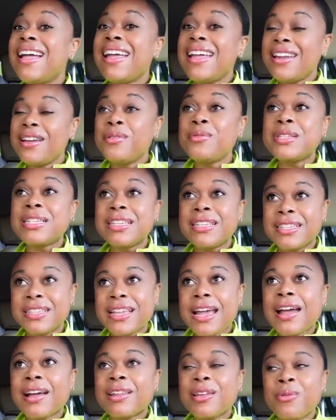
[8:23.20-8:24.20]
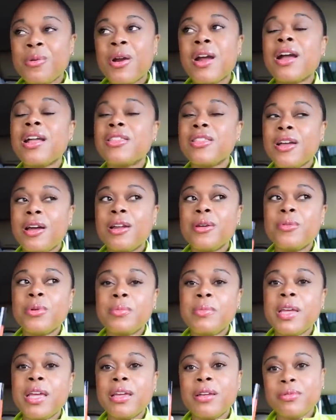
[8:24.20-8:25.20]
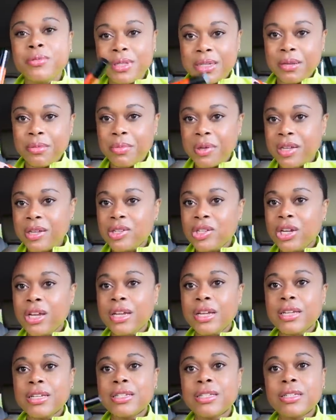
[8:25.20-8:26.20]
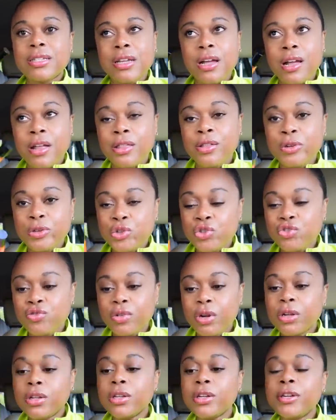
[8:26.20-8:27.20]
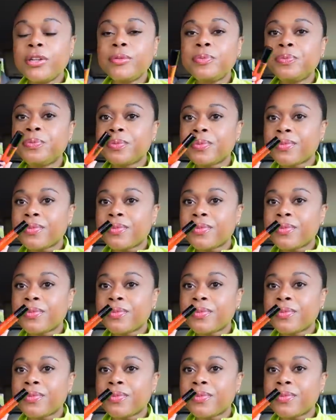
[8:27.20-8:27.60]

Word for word: and it was exactly where I thought it would be. It was in PJ's other stroller.